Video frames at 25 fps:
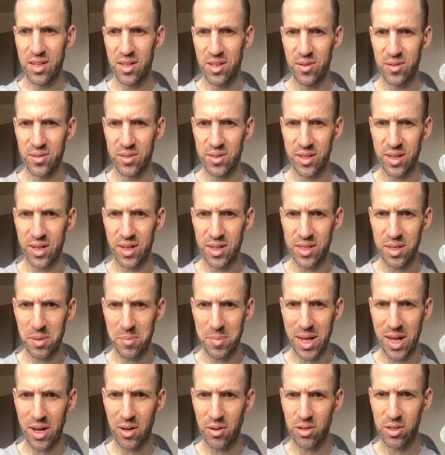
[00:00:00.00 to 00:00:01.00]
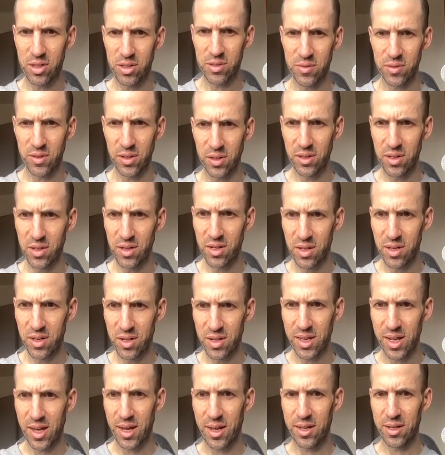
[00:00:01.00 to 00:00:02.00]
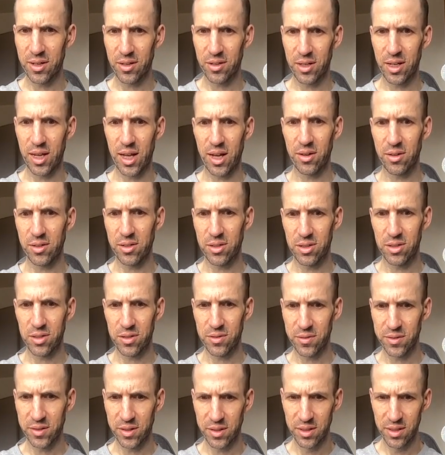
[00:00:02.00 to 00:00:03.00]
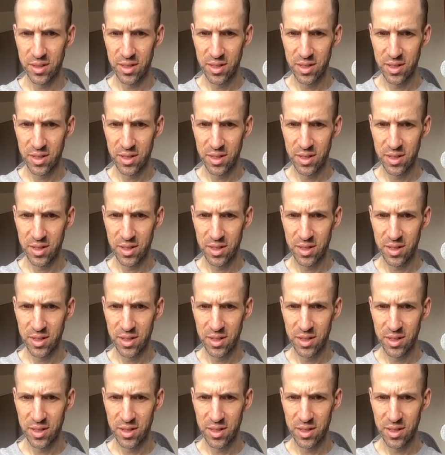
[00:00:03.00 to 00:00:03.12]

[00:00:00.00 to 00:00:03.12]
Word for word: what's the guy's name? Al Hirschfeld? Yeah, Al, Al Hirschfeld.